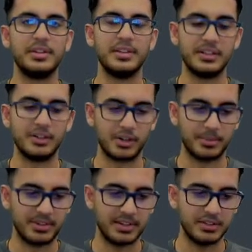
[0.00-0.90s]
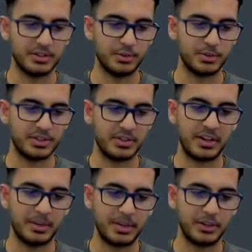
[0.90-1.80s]
documentation. So we're just going to
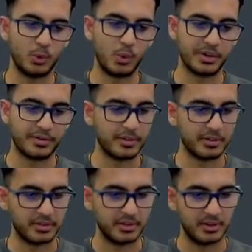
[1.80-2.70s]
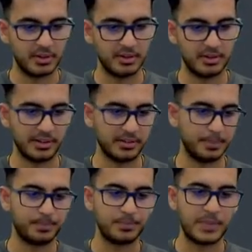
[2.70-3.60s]
append 1 first. Nice.
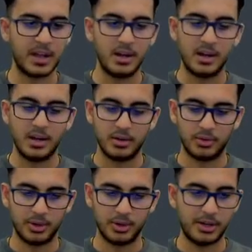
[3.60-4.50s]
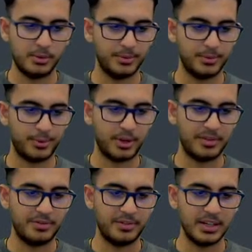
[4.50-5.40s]
So now we're
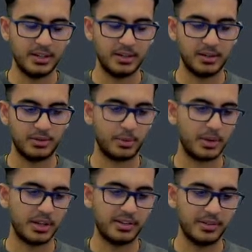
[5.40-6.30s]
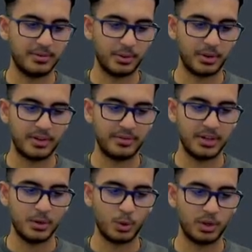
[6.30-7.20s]
going to say for
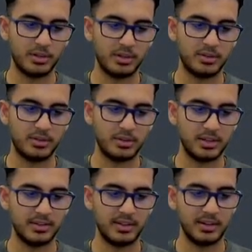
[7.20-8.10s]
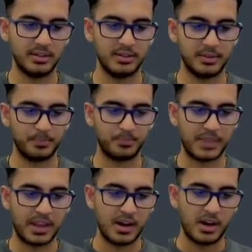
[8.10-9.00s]
every word in text,
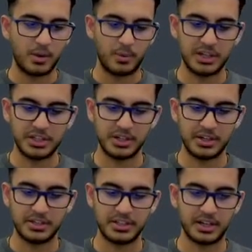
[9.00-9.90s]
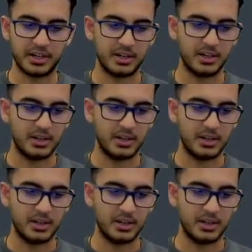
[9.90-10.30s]
we're actually going to check